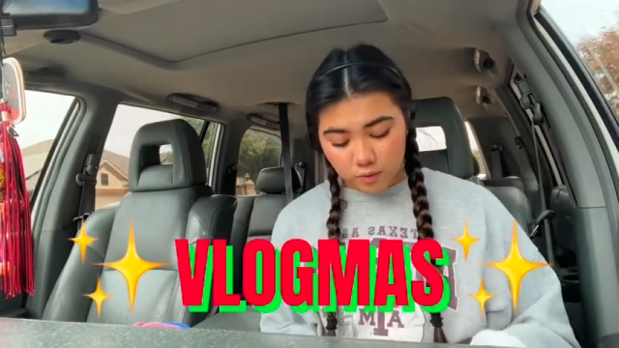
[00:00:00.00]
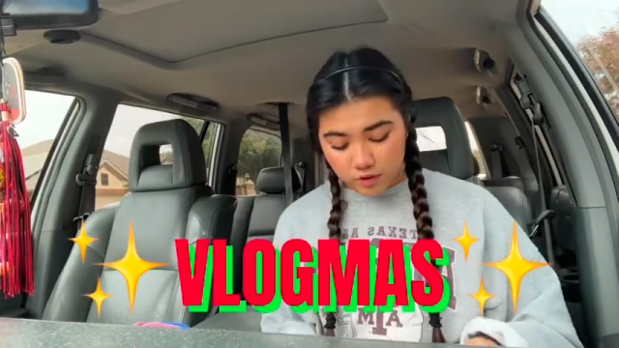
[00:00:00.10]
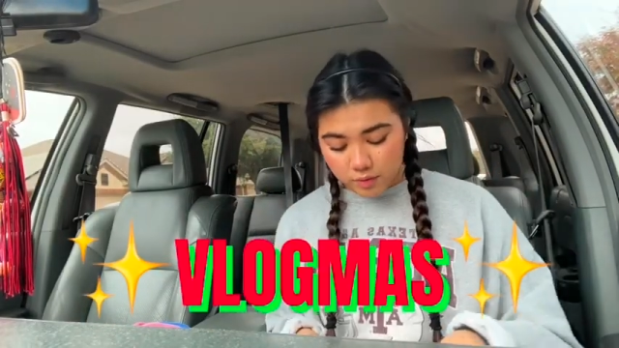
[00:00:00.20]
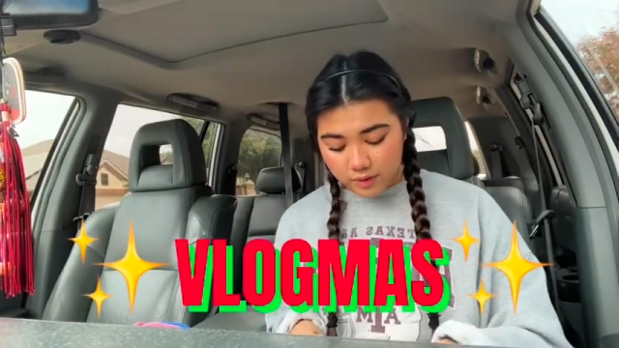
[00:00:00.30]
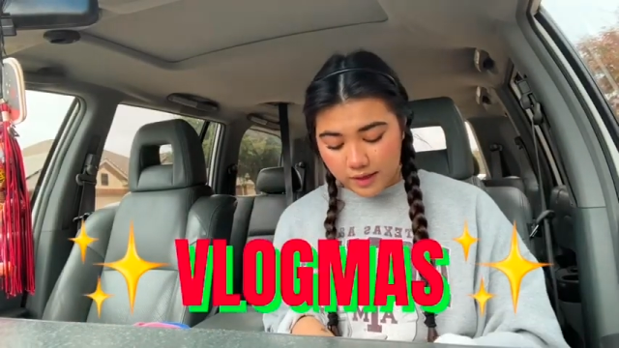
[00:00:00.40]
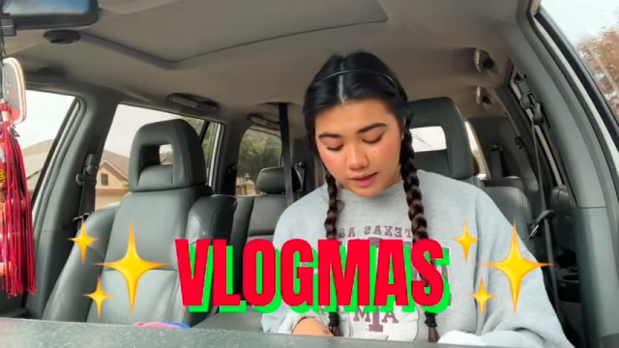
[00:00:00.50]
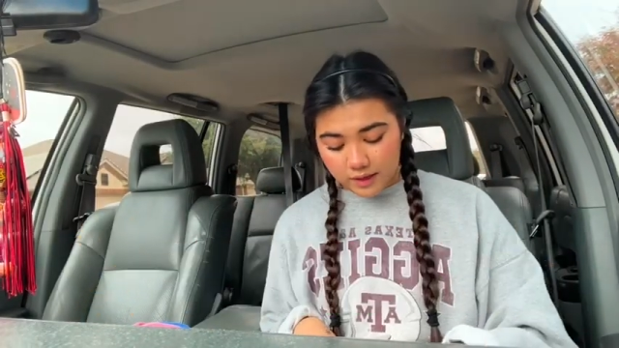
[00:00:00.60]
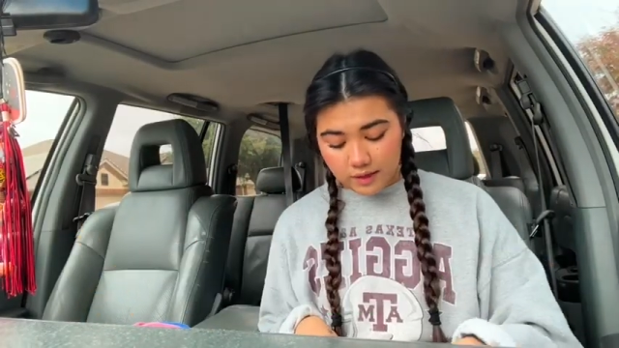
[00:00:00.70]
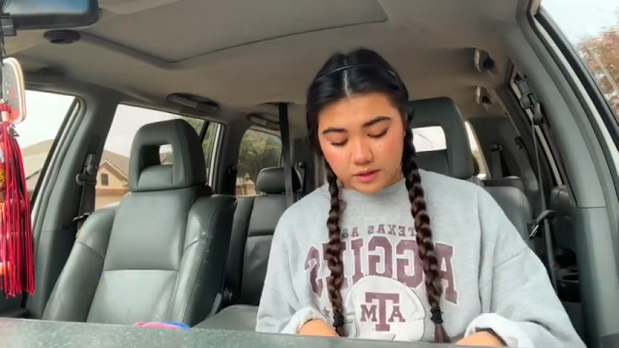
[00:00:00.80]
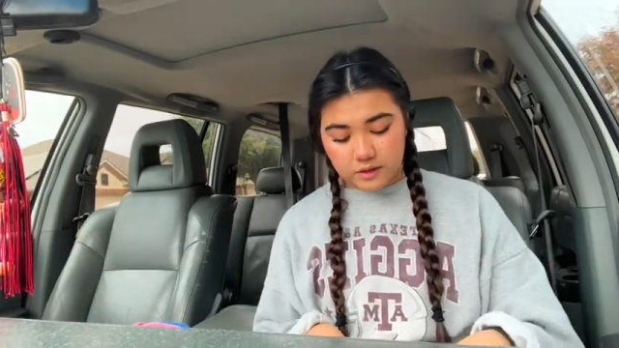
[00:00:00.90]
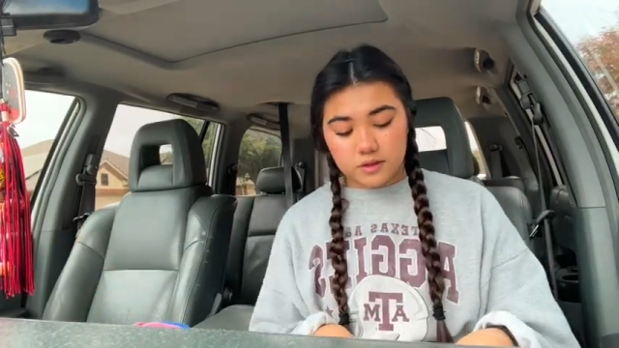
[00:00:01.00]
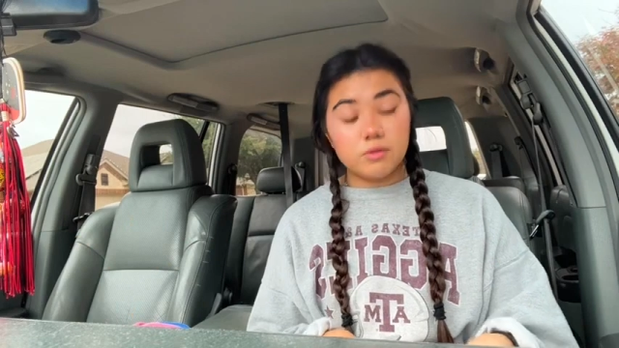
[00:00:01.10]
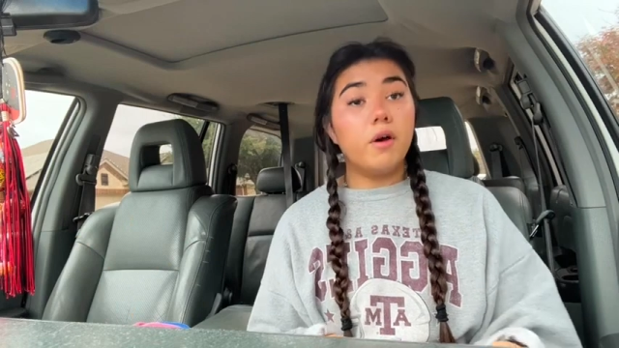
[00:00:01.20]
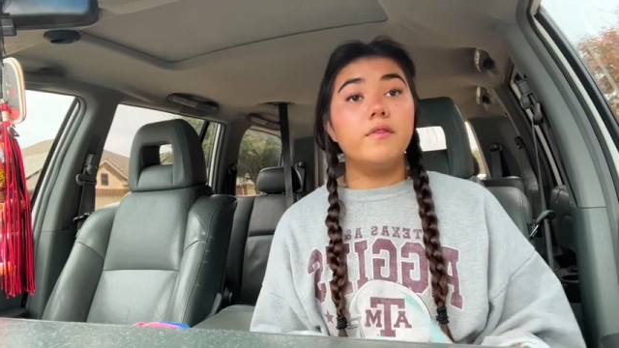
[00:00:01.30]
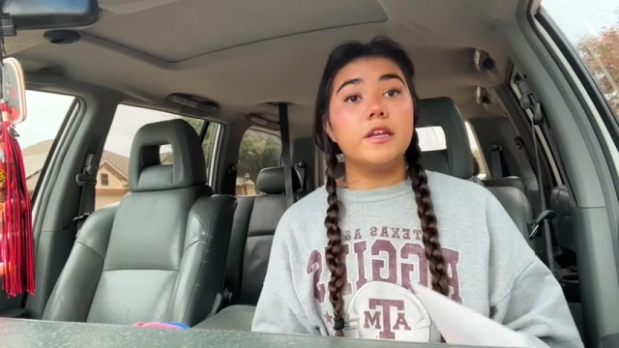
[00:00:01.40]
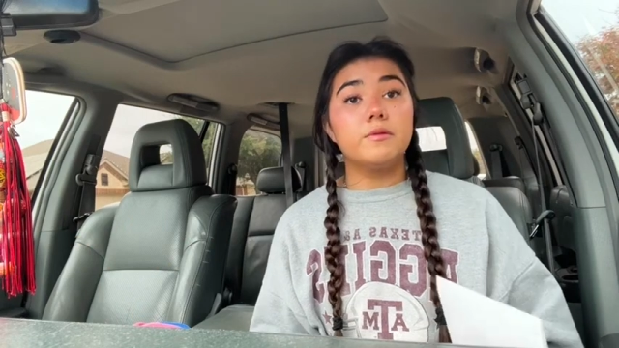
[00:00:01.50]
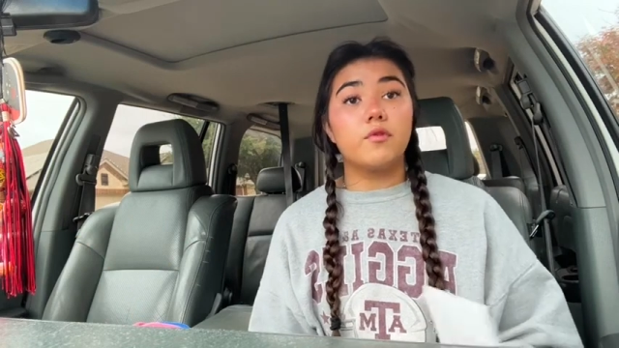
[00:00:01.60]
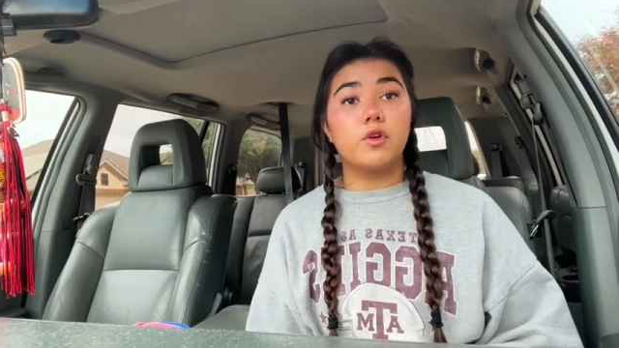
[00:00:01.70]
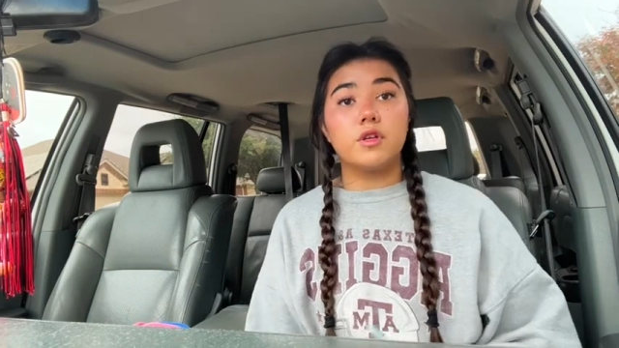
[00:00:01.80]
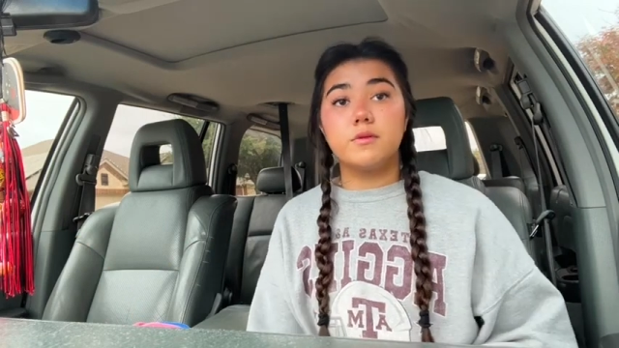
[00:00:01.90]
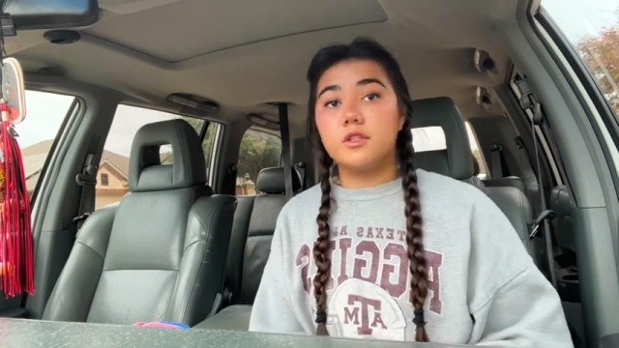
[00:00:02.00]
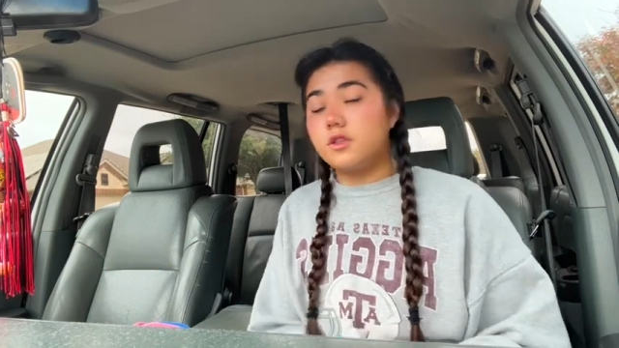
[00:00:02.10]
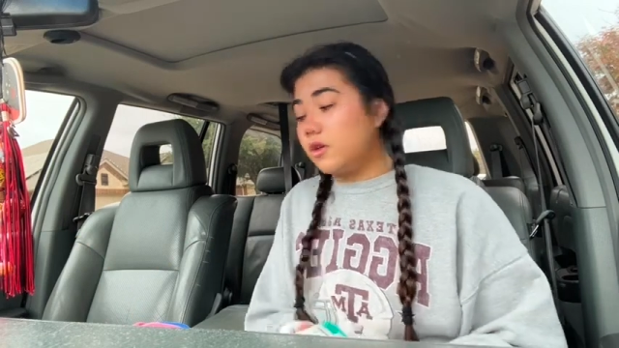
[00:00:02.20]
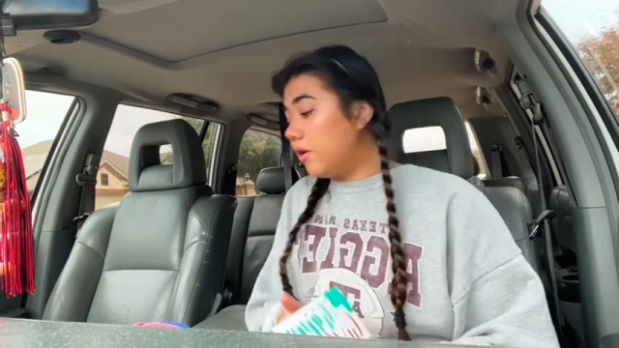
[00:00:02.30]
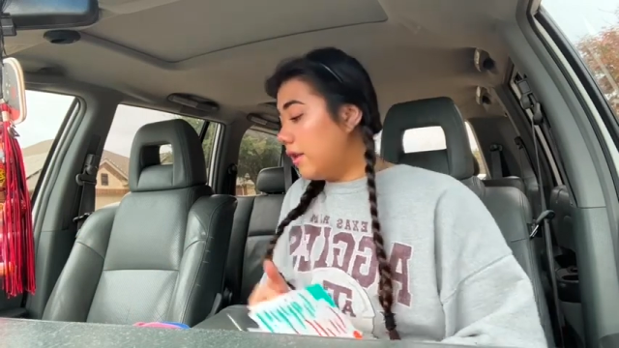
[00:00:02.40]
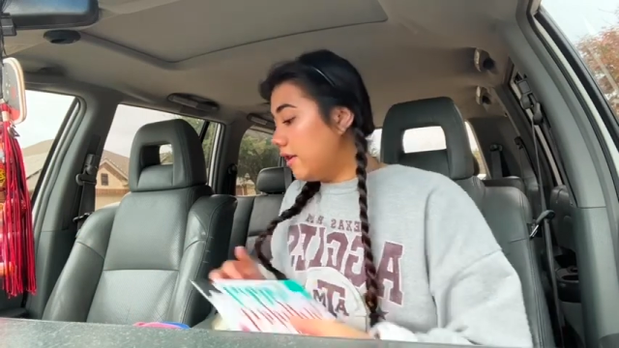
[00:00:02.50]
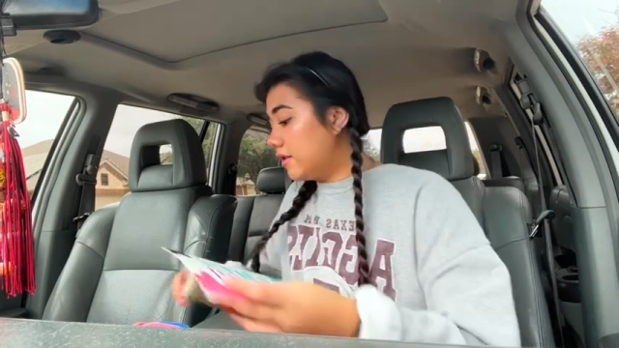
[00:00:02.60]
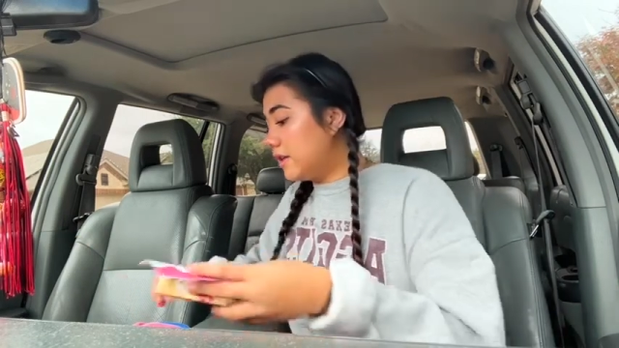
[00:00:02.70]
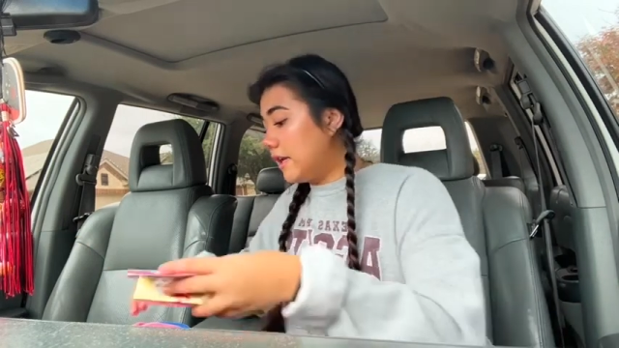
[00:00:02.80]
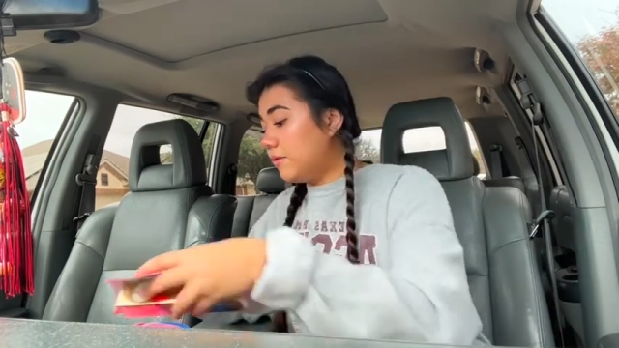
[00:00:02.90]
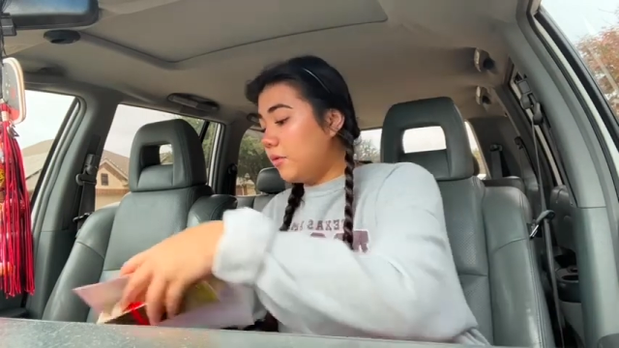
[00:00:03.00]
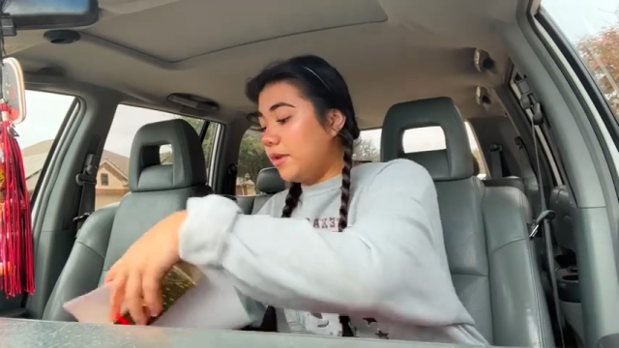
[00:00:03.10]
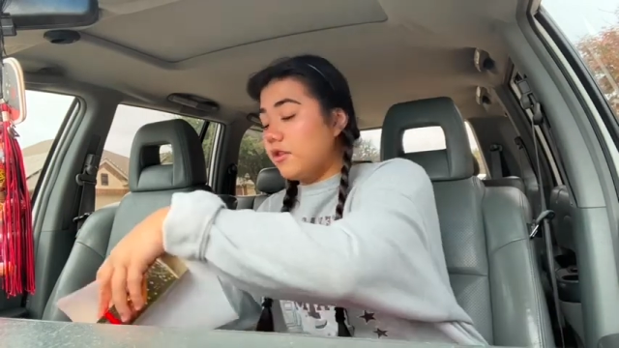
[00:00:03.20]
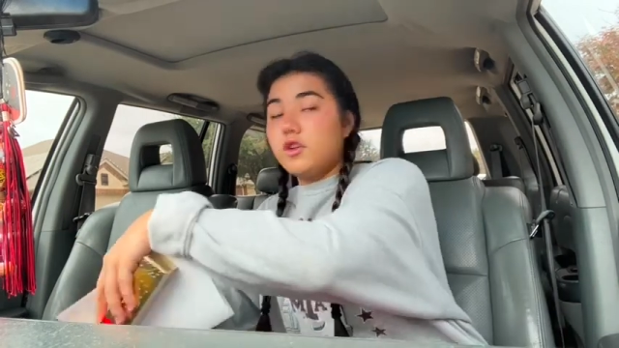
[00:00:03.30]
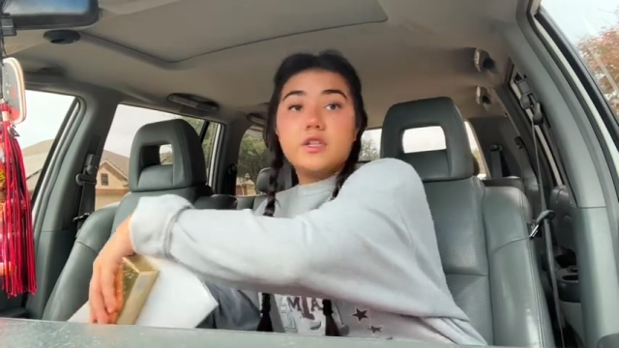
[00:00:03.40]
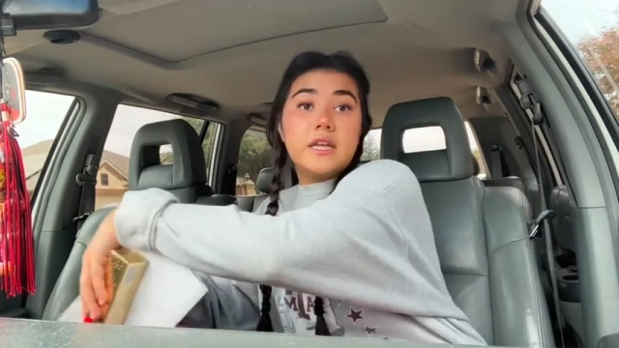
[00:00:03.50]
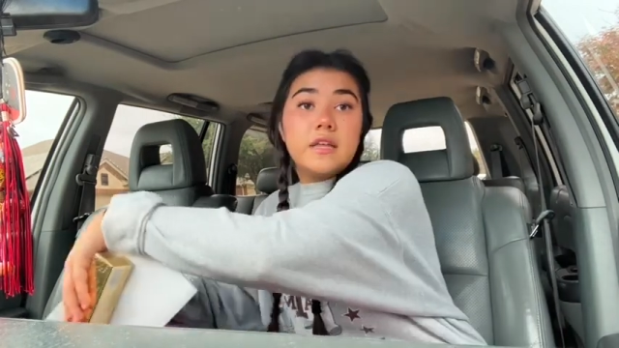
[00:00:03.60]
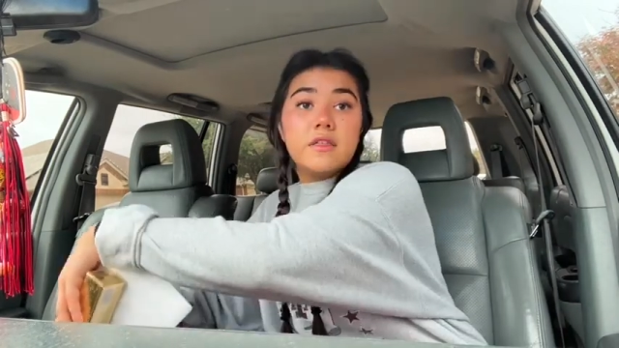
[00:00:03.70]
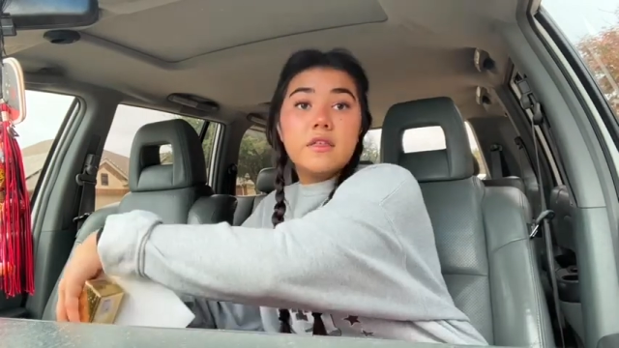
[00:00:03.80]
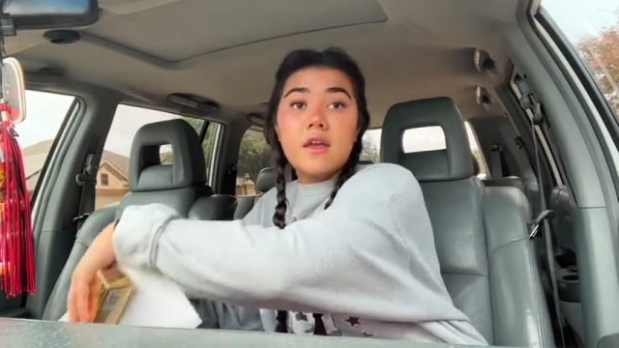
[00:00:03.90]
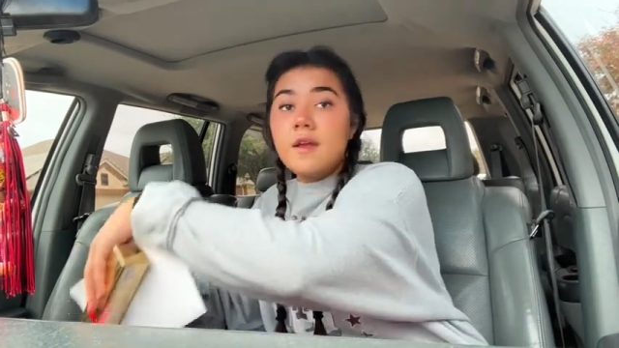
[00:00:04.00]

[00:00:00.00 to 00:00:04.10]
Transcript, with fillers: We're doing 12 days before Christmas, so I think today will be the 13th.